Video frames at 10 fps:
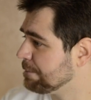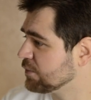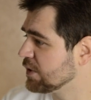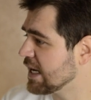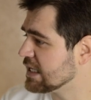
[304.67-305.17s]

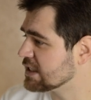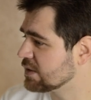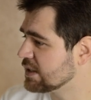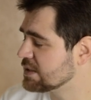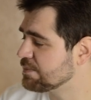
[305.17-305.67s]
Okay, so
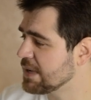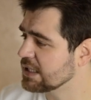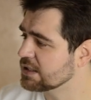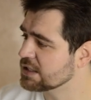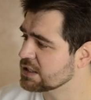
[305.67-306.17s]
let's
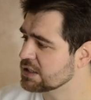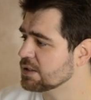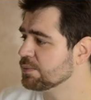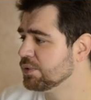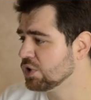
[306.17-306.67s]
make this
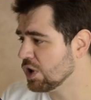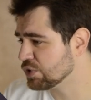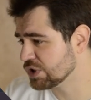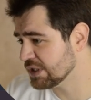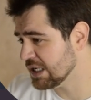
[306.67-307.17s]
put
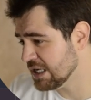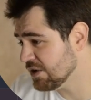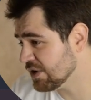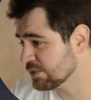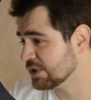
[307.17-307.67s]
option
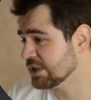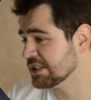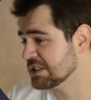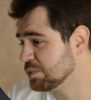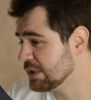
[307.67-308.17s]
here. I'm going to
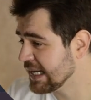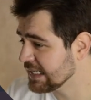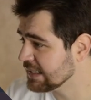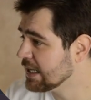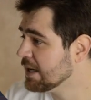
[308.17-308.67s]

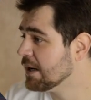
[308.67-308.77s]
explain.